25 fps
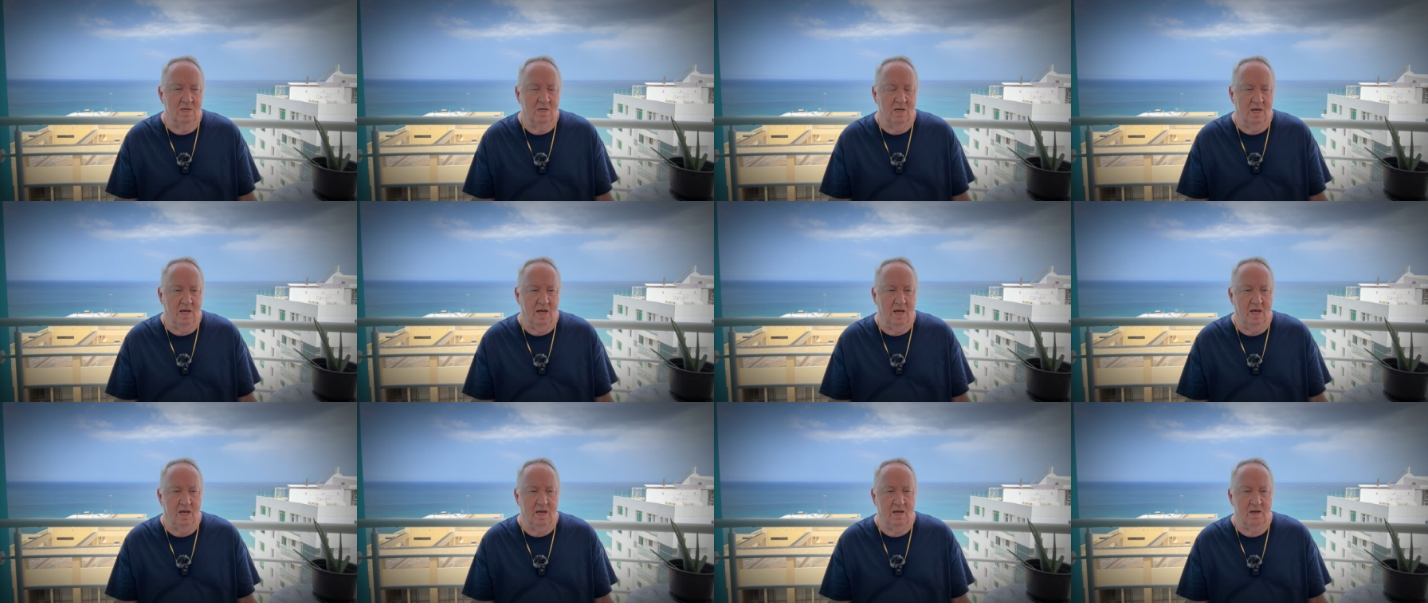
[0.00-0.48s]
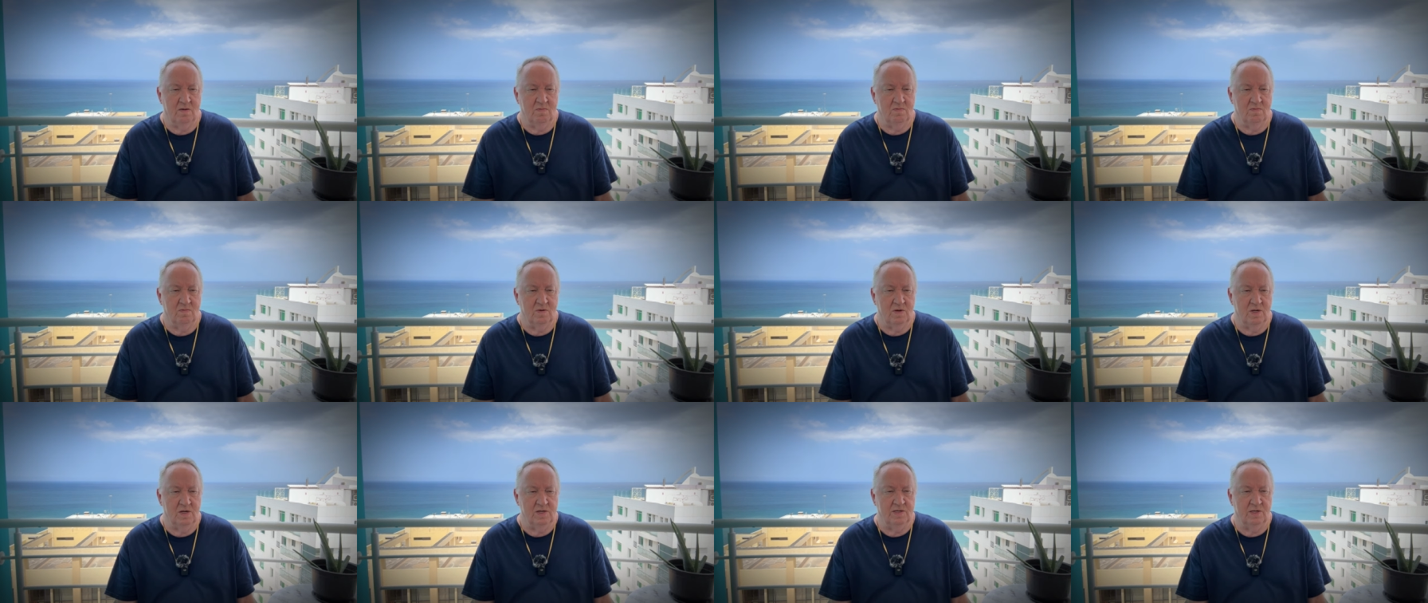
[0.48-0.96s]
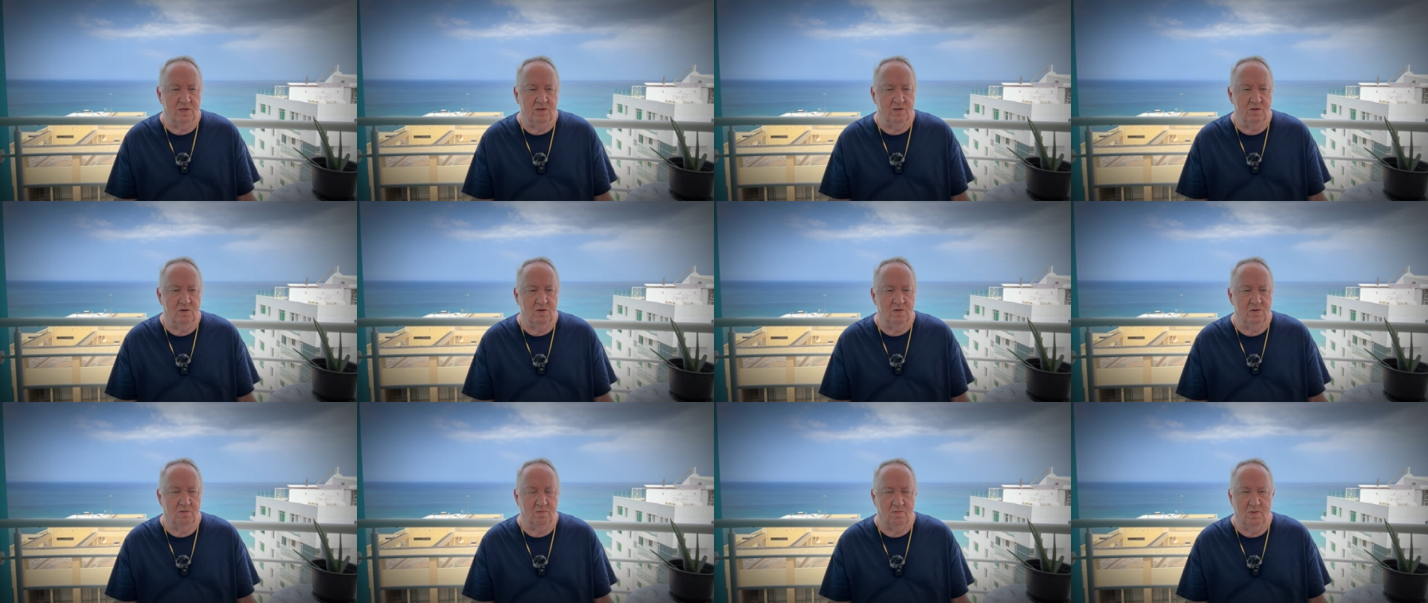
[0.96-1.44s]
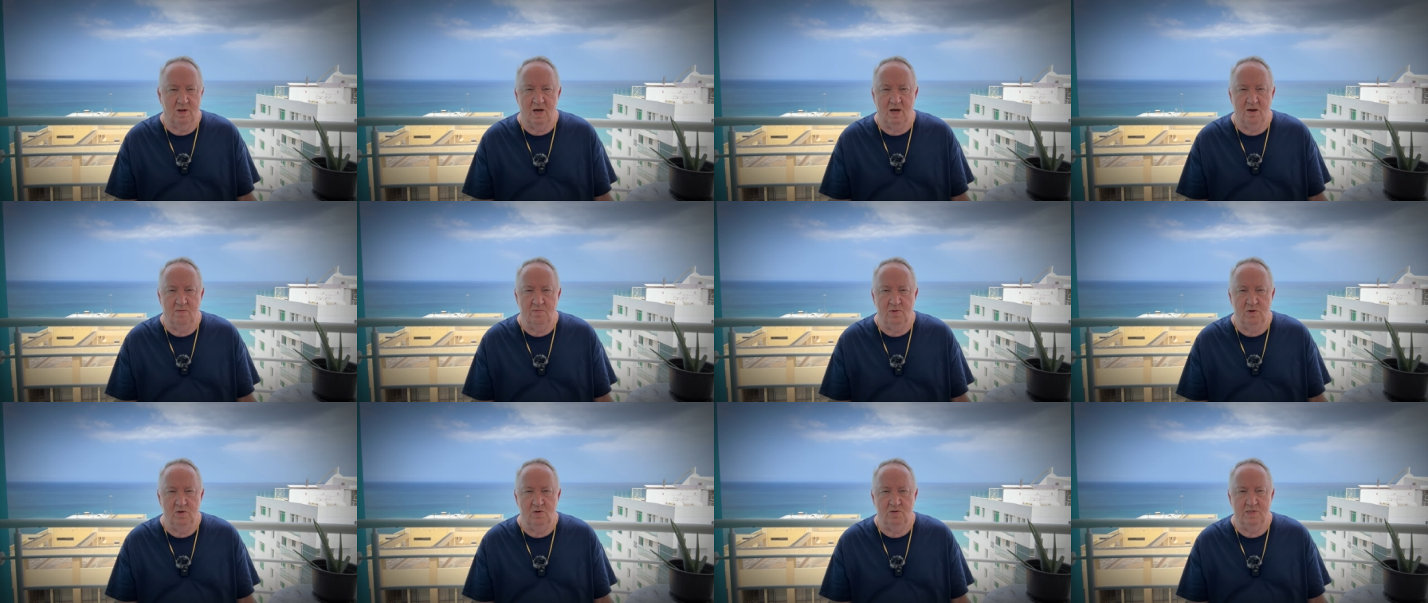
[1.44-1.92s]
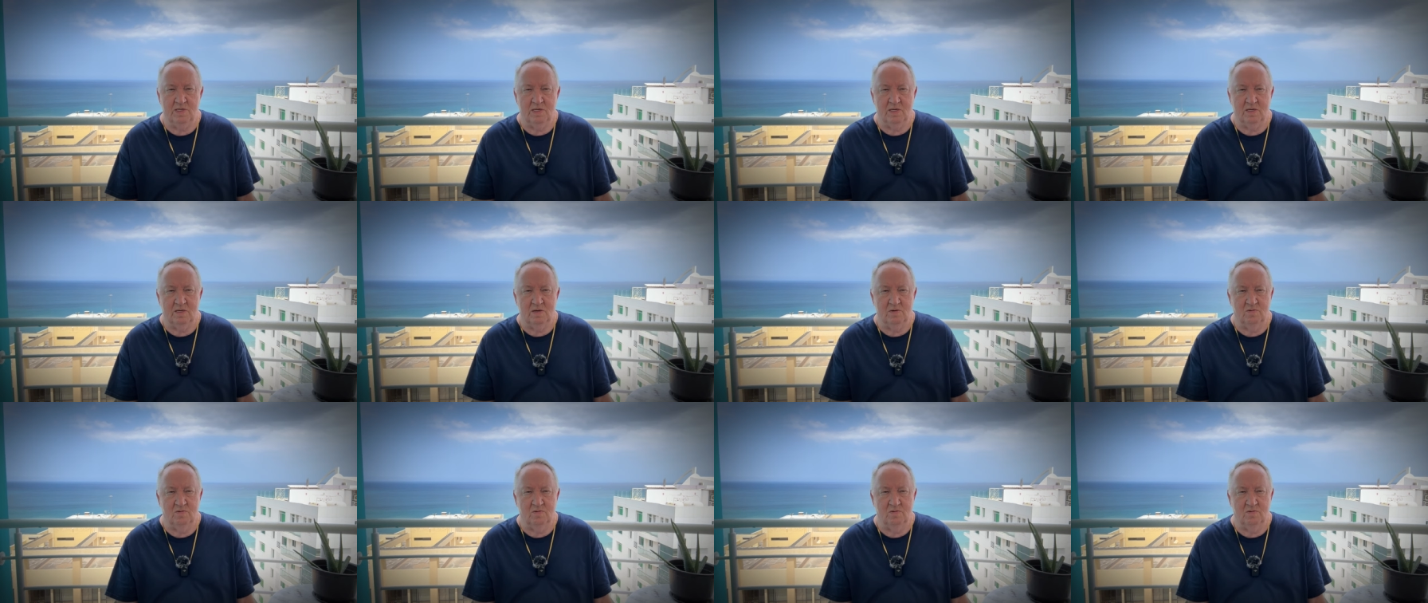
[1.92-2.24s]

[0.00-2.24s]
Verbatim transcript: and listen to some live music.